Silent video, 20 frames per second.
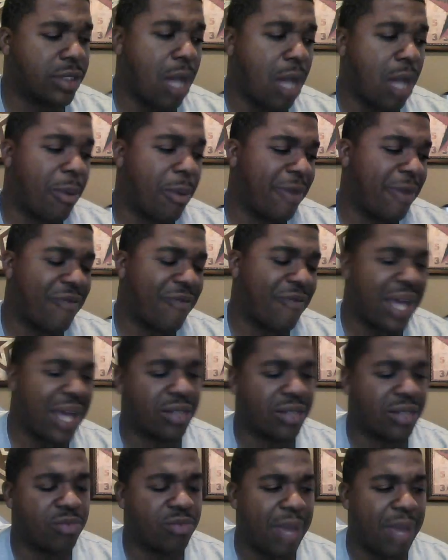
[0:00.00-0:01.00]
Compliment
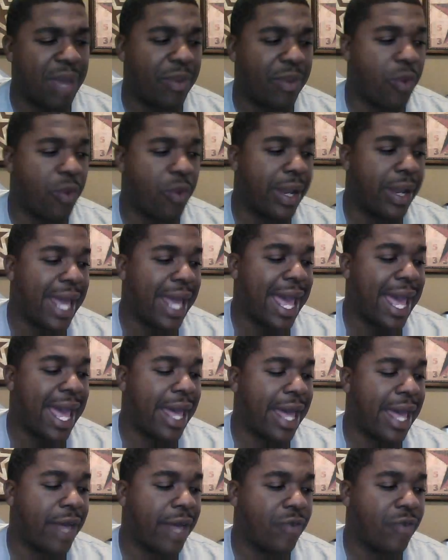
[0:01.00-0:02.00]
factor, maybe
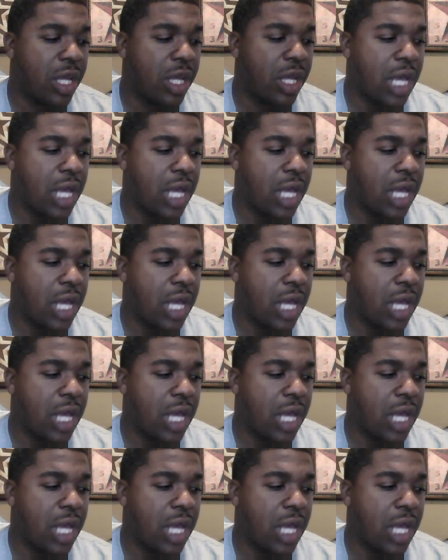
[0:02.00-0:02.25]
3.5.